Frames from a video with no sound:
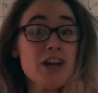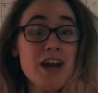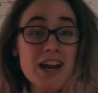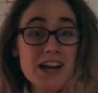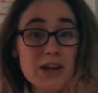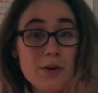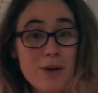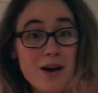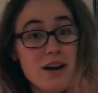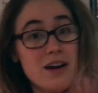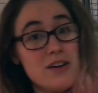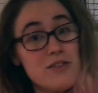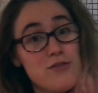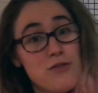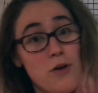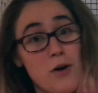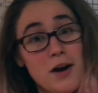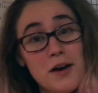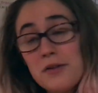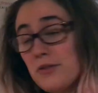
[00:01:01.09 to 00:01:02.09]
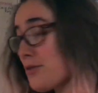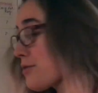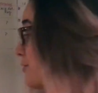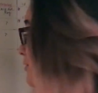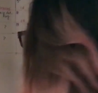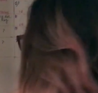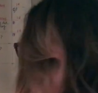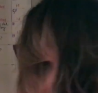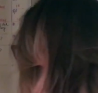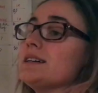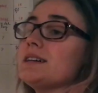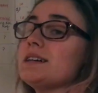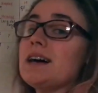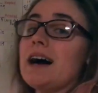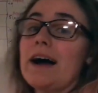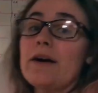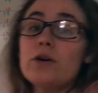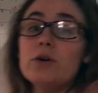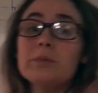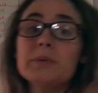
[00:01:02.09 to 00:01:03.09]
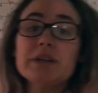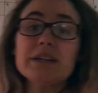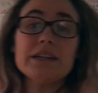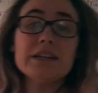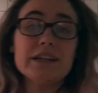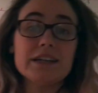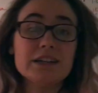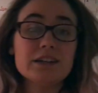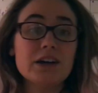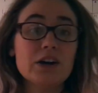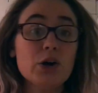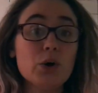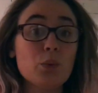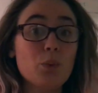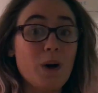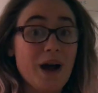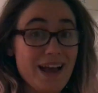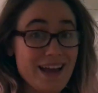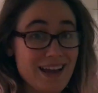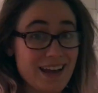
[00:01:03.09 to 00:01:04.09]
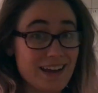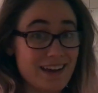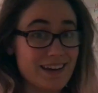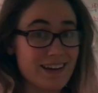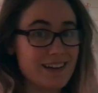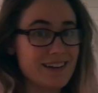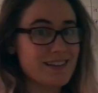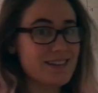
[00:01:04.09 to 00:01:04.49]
January 4th, I will be in Hawaii.